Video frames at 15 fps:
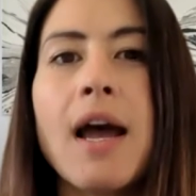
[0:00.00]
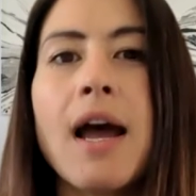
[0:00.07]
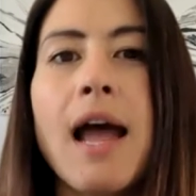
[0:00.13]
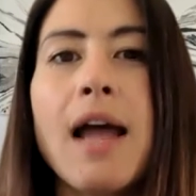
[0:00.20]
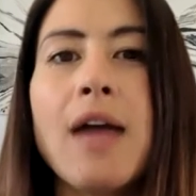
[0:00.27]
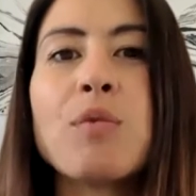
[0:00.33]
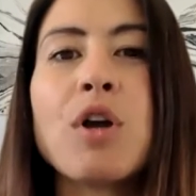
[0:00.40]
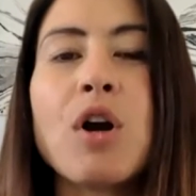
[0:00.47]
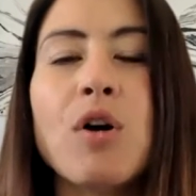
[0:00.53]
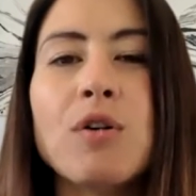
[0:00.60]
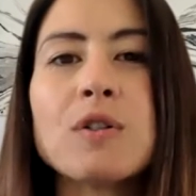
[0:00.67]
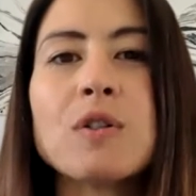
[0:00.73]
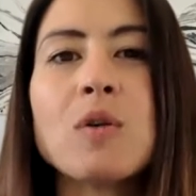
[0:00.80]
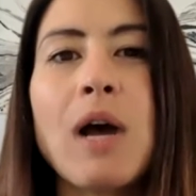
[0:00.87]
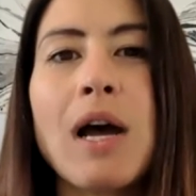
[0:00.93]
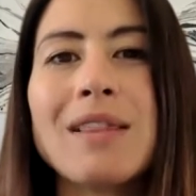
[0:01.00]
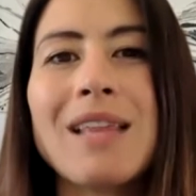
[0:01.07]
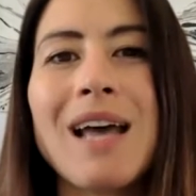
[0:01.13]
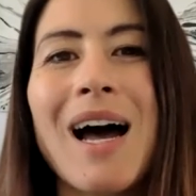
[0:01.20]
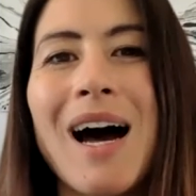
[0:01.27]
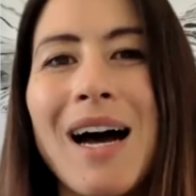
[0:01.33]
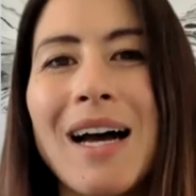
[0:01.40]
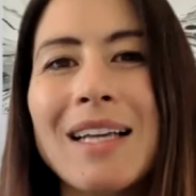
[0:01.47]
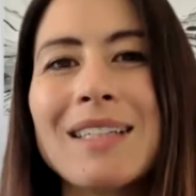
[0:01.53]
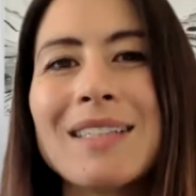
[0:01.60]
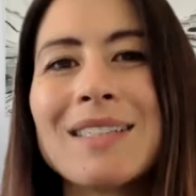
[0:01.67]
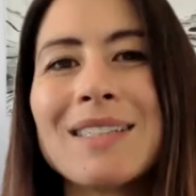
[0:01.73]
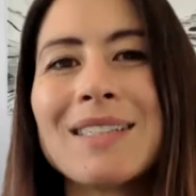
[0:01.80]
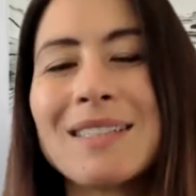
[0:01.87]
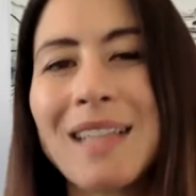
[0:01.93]
And we also had the
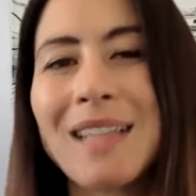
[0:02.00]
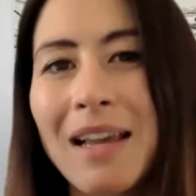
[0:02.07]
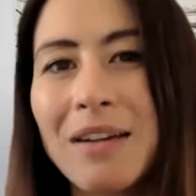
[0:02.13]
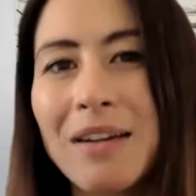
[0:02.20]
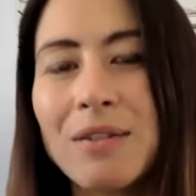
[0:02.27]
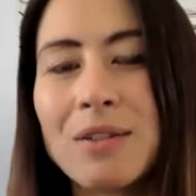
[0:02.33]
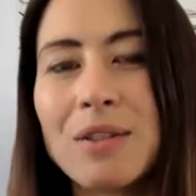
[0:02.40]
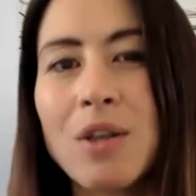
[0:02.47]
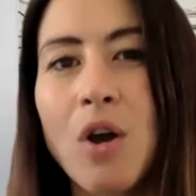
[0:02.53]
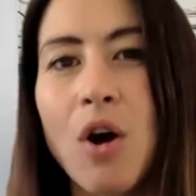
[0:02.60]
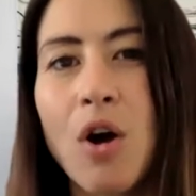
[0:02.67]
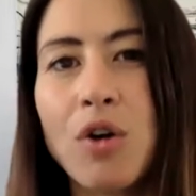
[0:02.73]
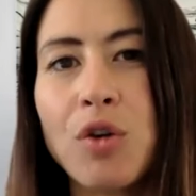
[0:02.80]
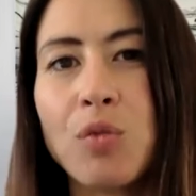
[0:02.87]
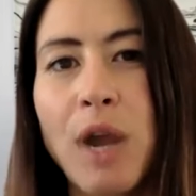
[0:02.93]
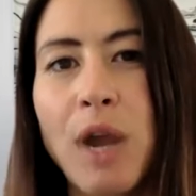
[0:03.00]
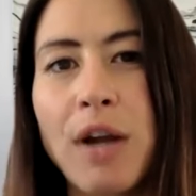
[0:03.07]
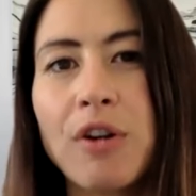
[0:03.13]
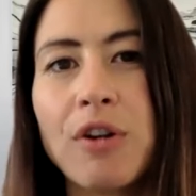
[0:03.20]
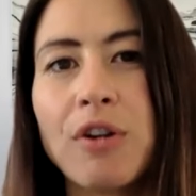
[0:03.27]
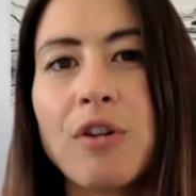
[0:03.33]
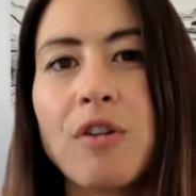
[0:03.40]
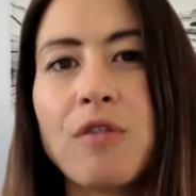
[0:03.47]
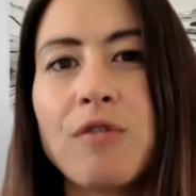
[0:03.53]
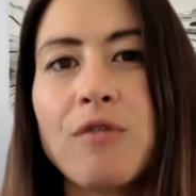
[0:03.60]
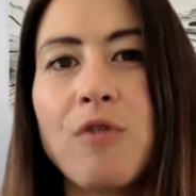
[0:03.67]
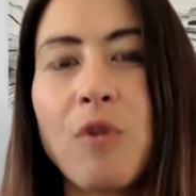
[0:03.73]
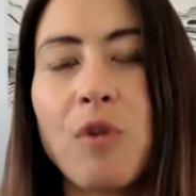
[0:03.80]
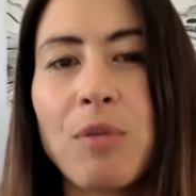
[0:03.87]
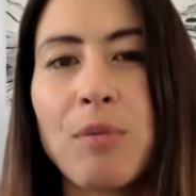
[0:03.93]
highest sales on record
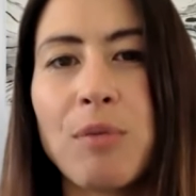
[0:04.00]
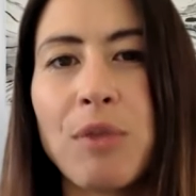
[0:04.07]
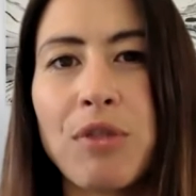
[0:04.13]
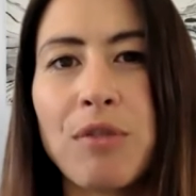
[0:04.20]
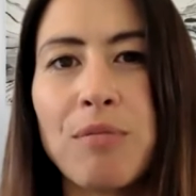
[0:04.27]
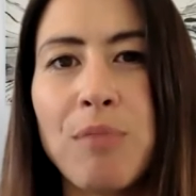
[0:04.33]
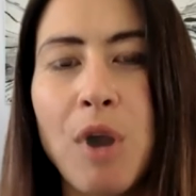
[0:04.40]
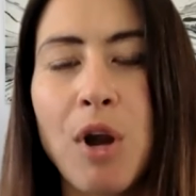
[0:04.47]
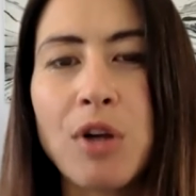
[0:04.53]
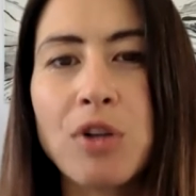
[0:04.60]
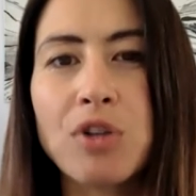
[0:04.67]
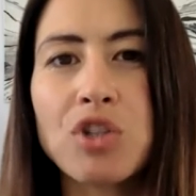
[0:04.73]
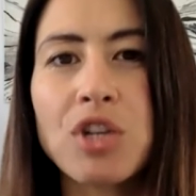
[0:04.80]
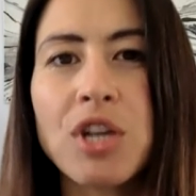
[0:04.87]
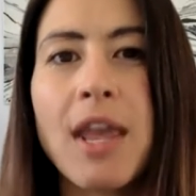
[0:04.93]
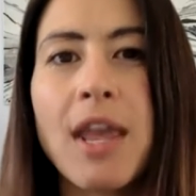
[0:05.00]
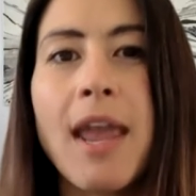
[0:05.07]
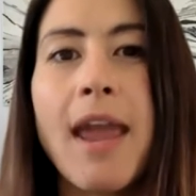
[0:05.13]
for the month of March.